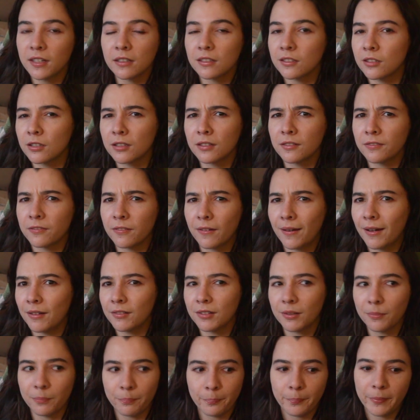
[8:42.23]
could have found
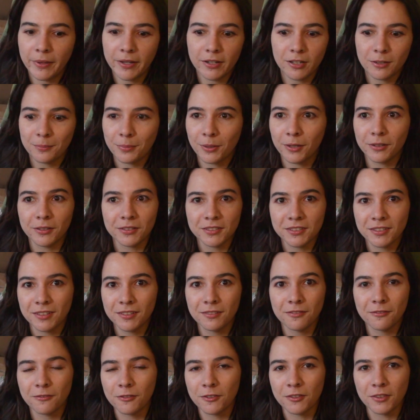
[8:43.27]
a better
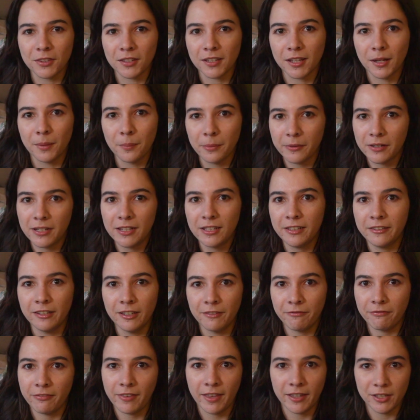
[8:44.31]
person for the company
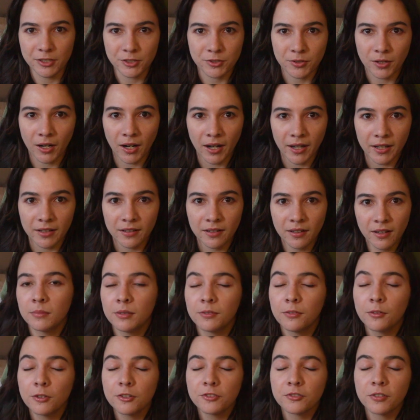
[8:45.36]
if they had tried.
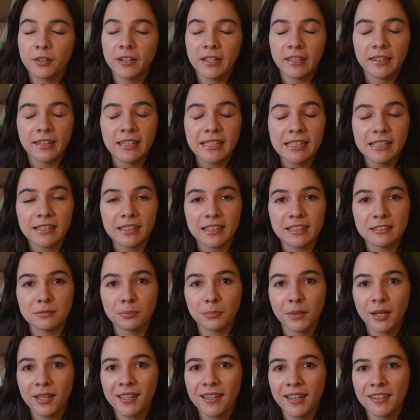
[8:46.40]
Before joining Heelys,
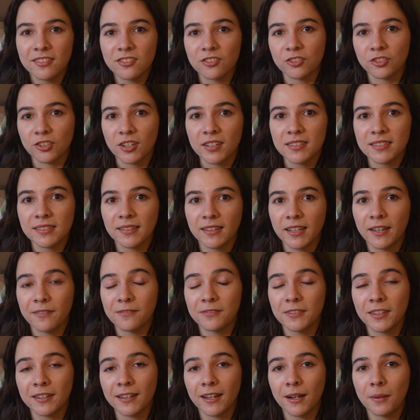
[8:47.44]
Mike had just
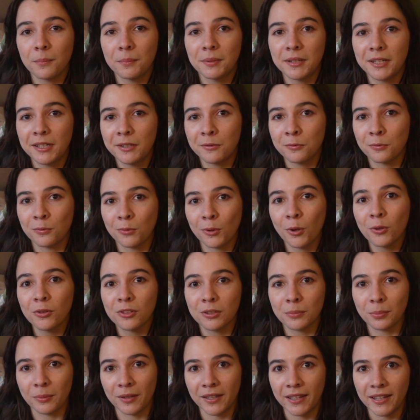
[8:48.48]
left the company
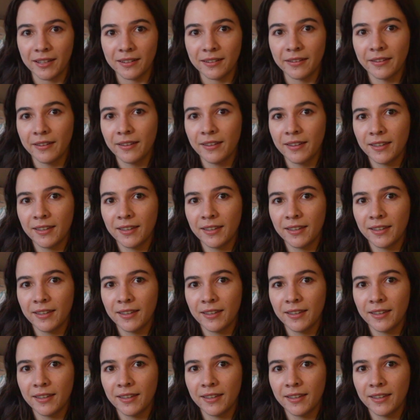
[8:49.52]
Rollerblade.